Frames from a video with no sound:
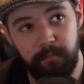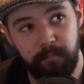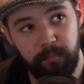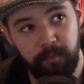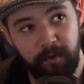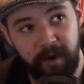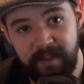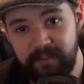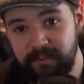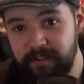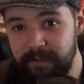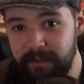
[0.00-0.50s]

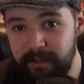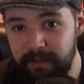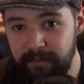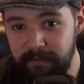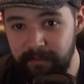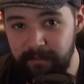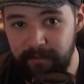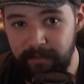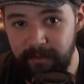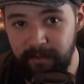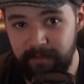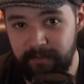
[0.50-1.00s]

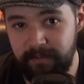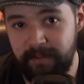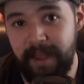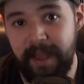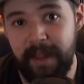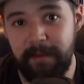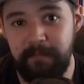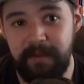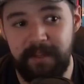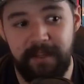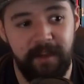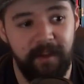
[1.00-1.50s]
precedent to
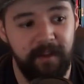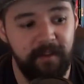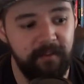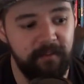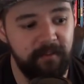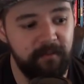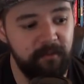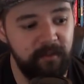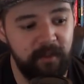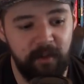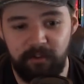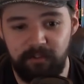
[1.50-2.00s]
set,
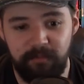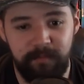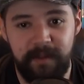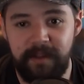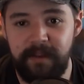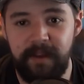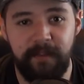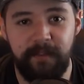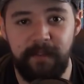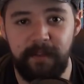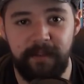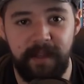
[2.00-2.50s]
because there's
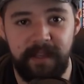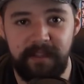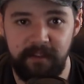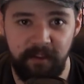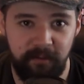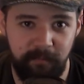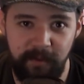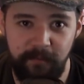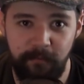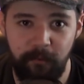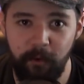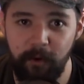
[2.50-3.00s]
been nothing like
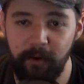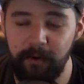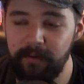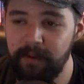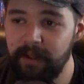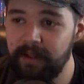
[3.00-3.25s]
this before.